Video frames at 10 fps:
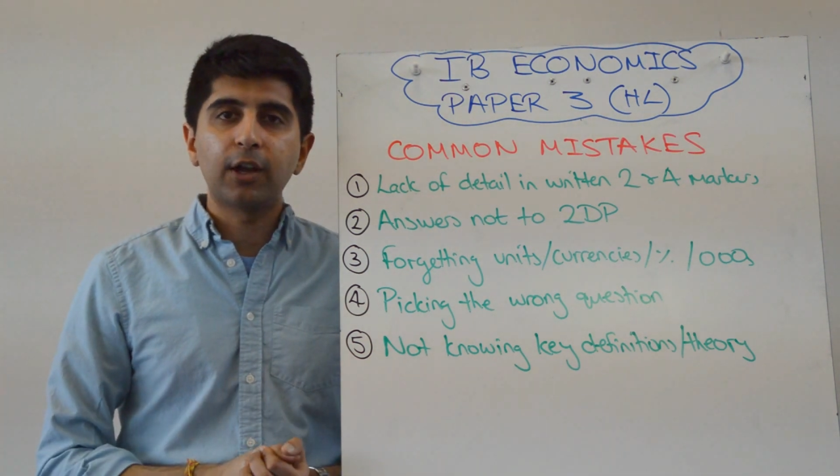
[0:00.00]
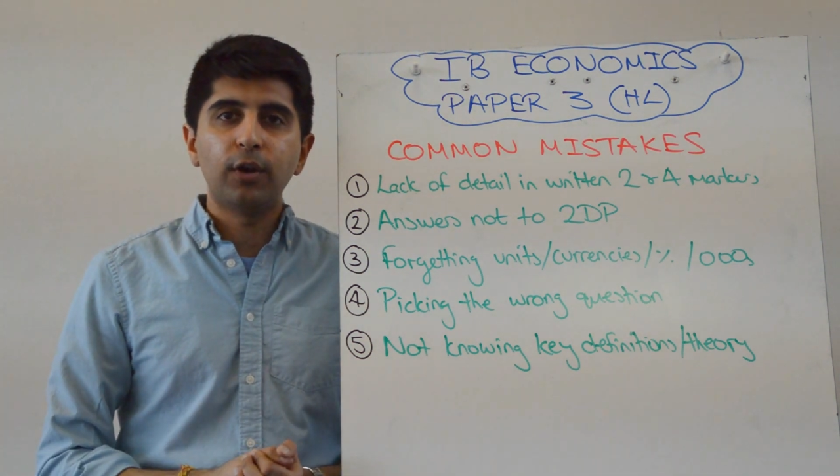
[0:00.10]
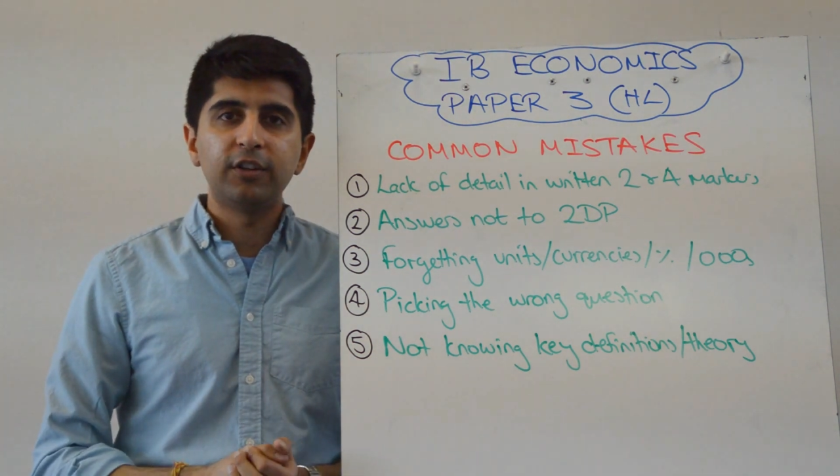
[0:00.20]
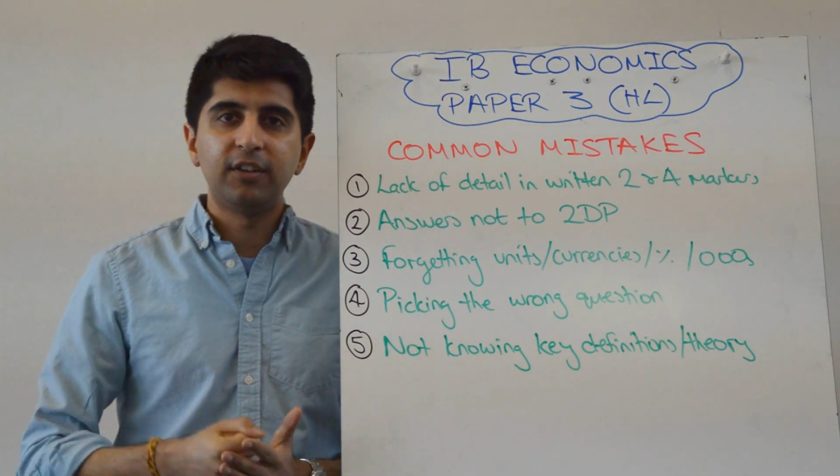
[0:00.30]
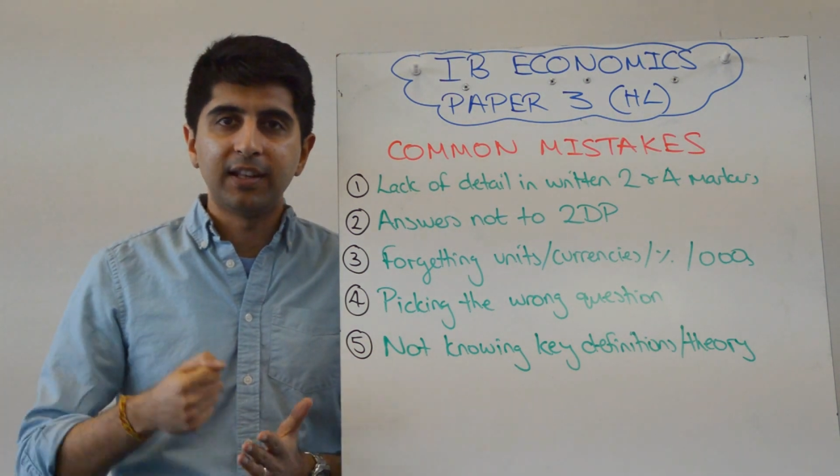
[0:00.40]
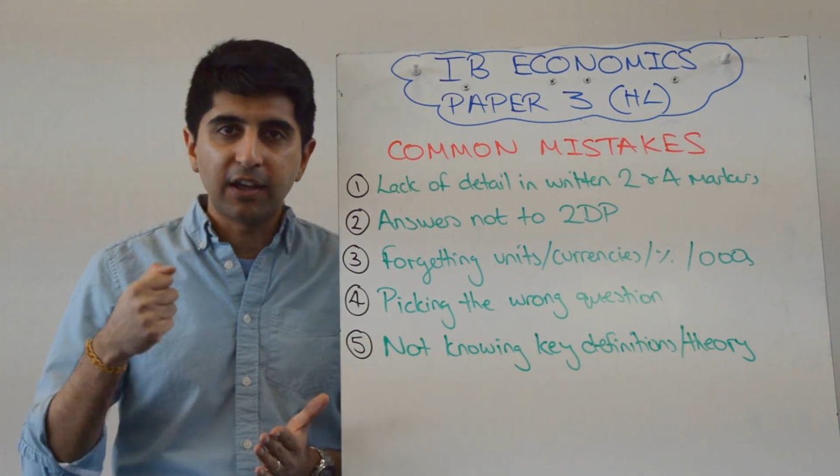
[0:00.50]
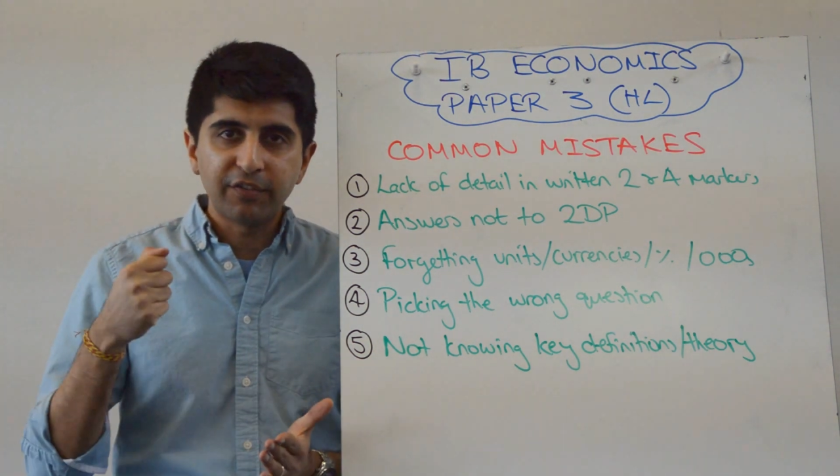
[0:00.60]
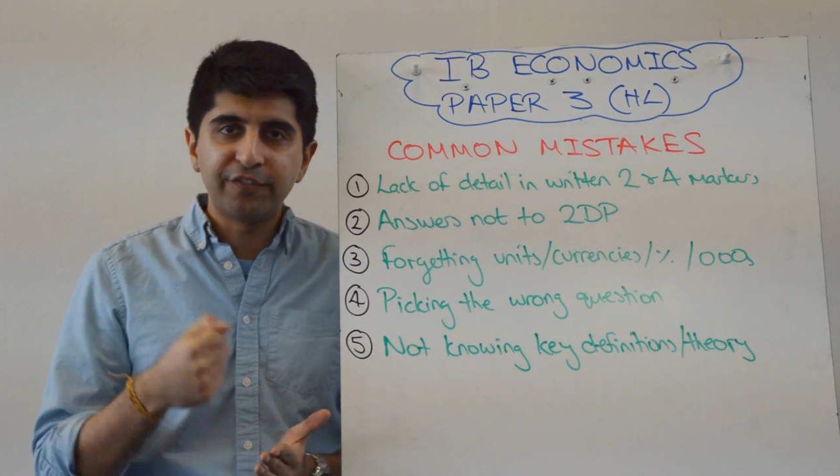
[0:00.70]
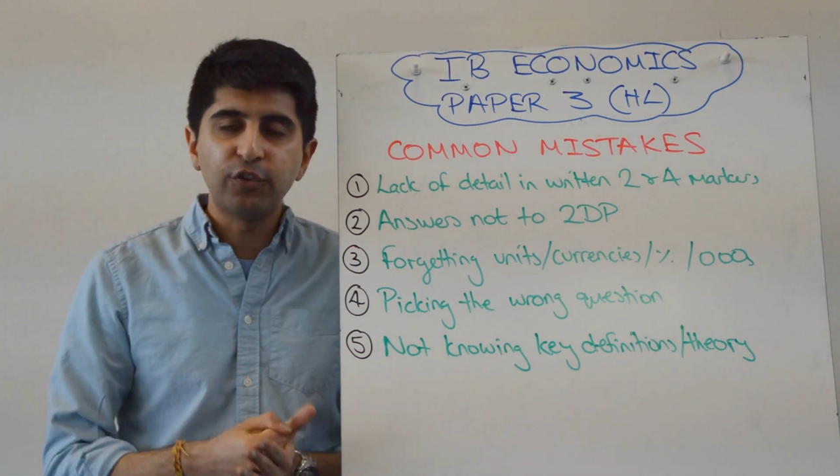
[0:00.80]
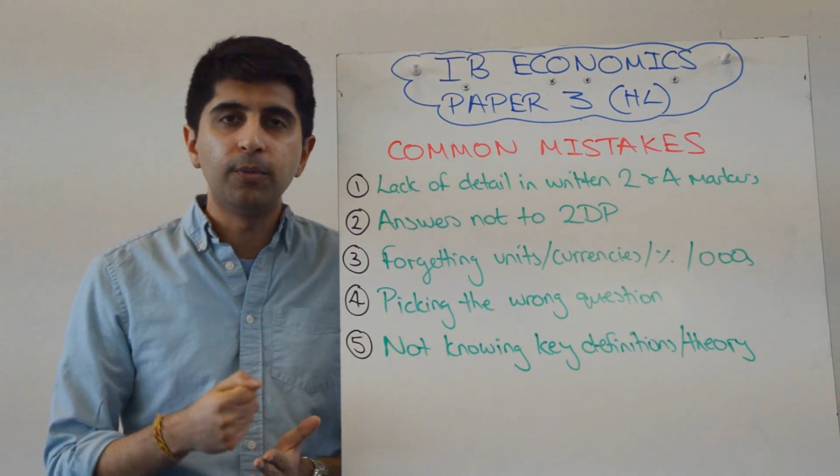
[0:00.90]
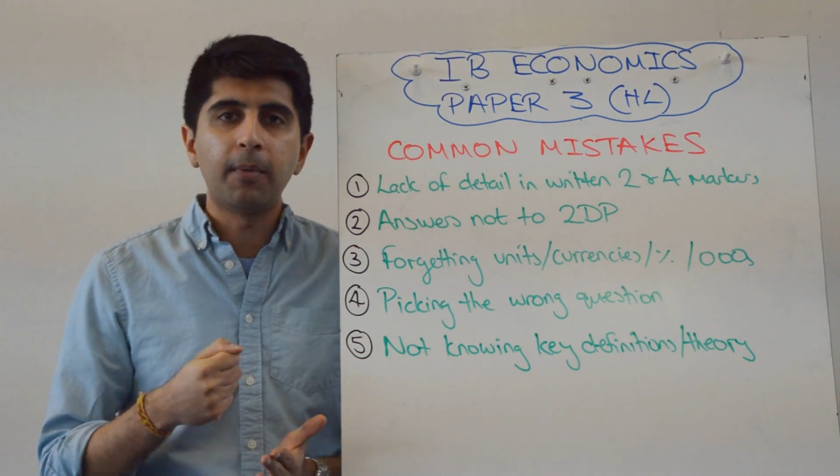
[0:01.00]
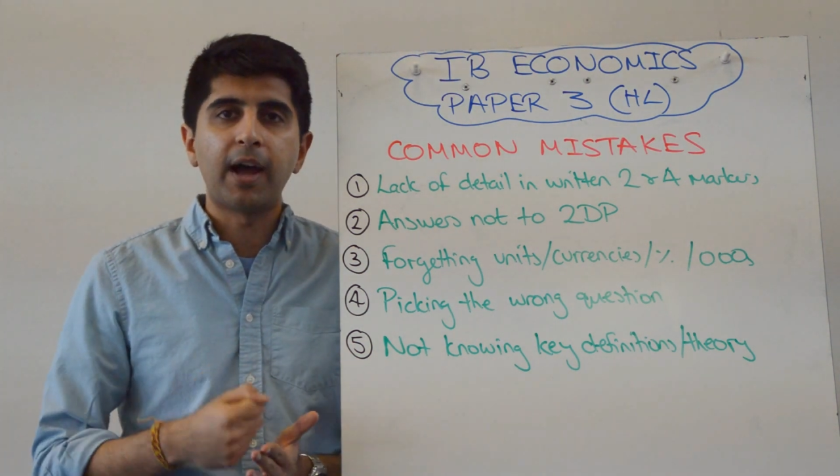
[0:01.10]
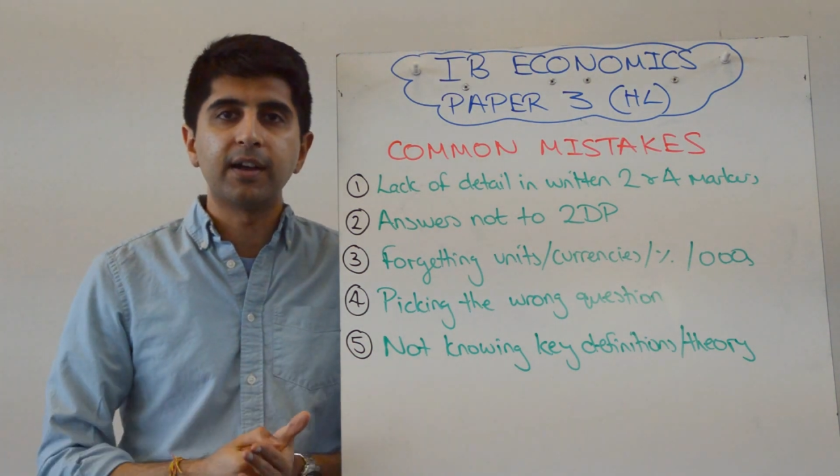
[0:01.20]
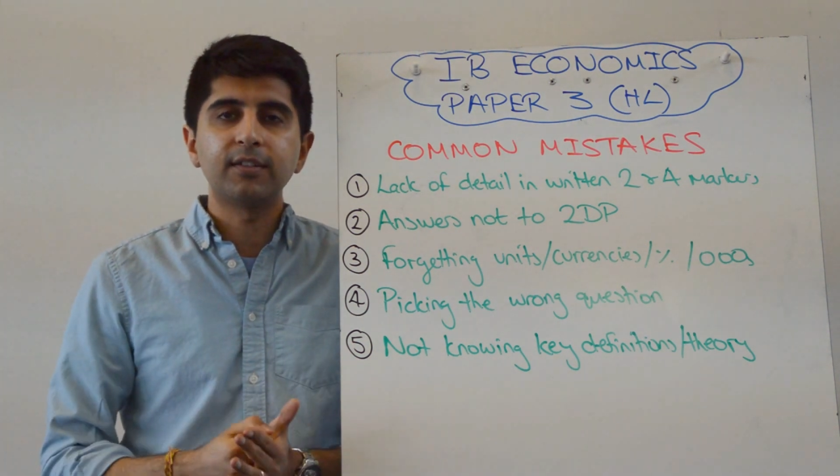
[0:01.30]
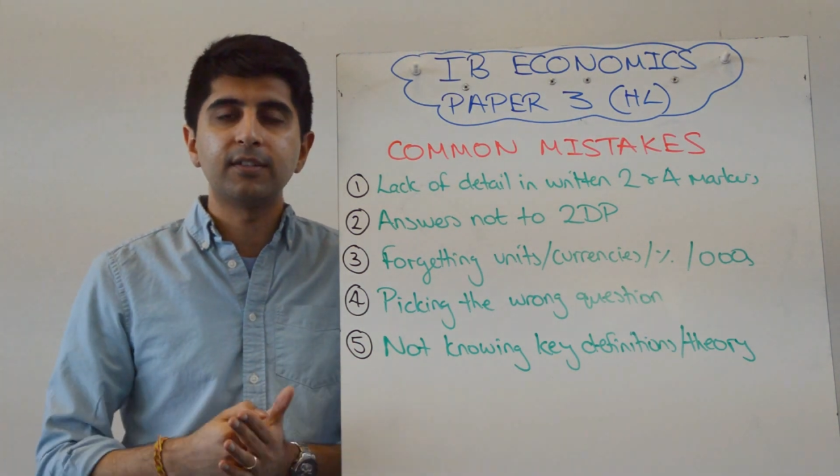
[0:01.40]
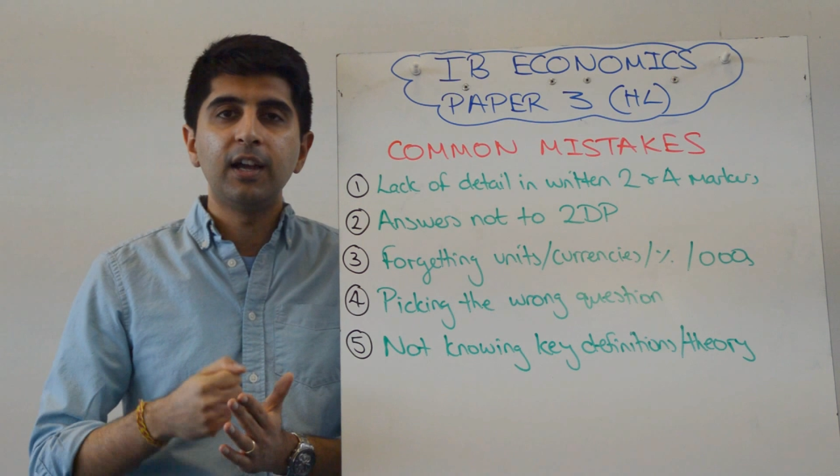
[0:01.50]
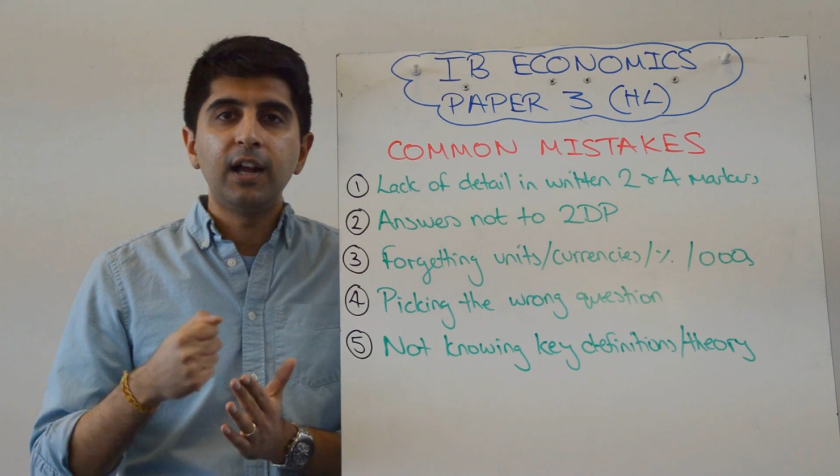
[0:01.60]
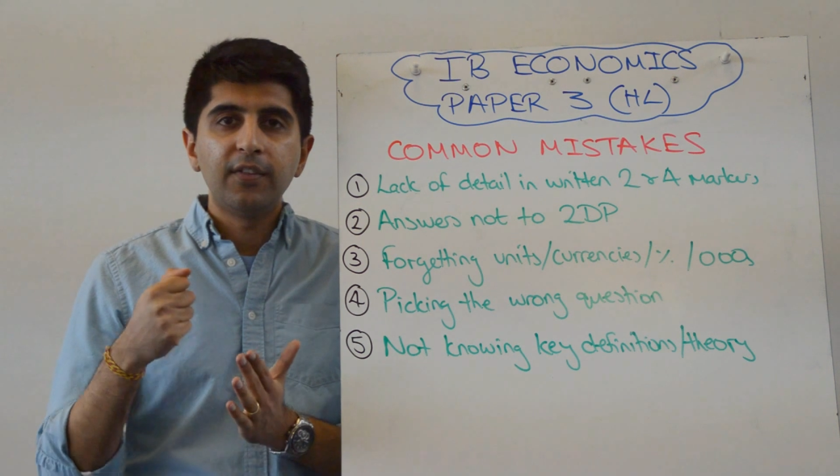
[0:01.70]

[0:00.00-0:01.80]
question and get full marks.